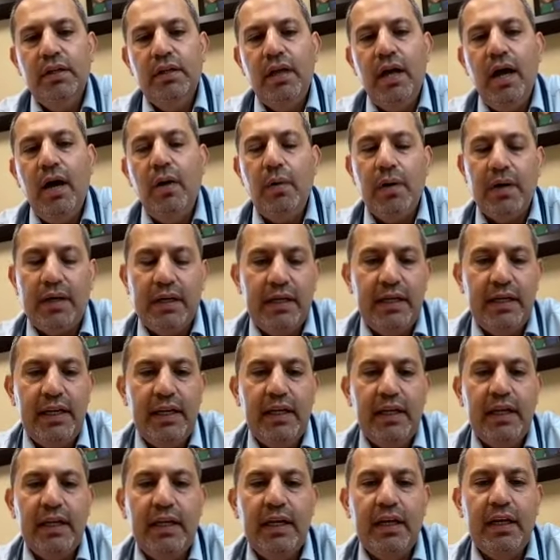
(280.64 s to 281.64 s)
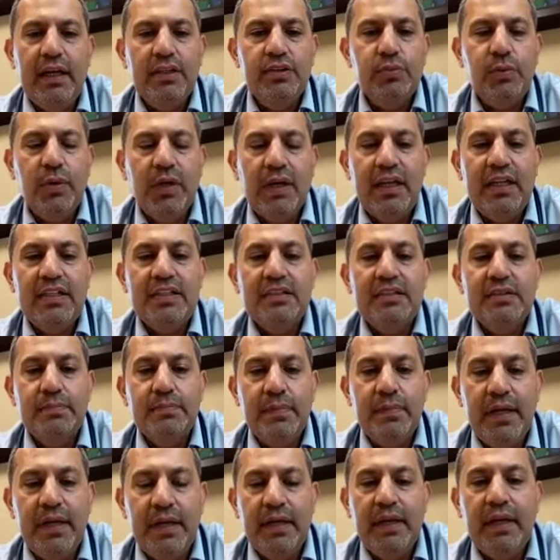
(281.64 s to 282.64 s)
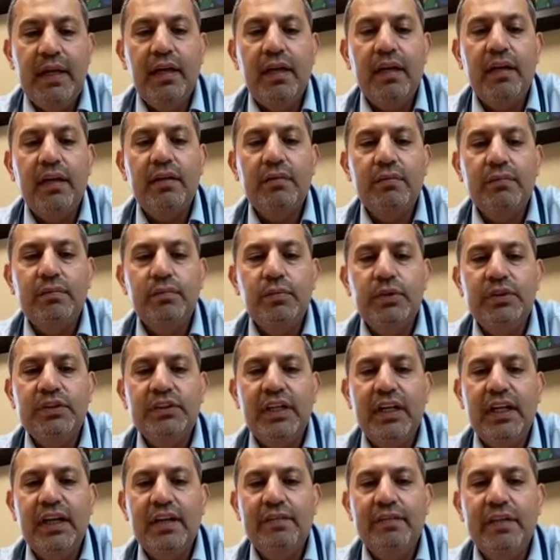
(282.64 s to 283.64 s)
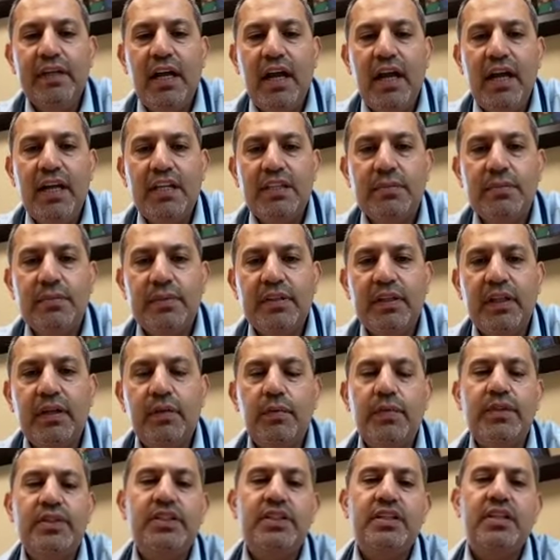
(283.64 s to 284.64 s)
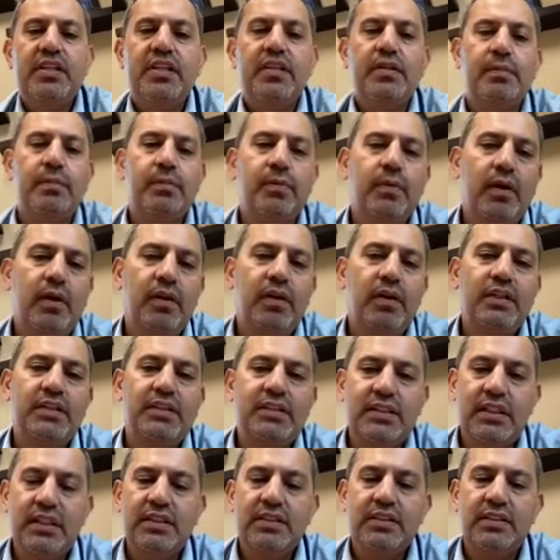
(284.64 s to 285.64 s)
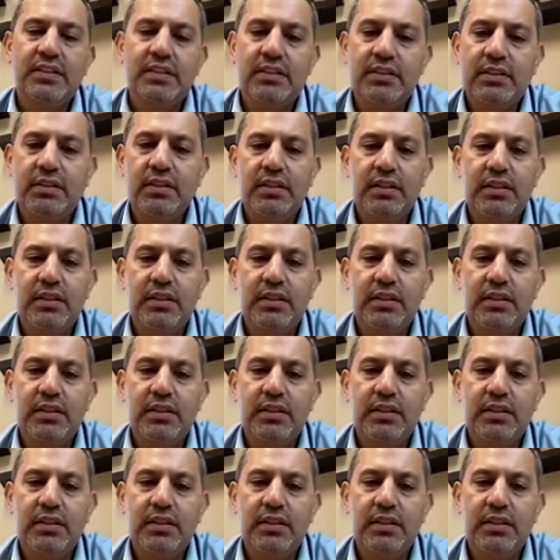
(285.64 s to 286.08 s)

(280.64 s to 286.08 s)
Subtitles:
our clinic as well as Baycare Winter Haven Hospital, we see the progress since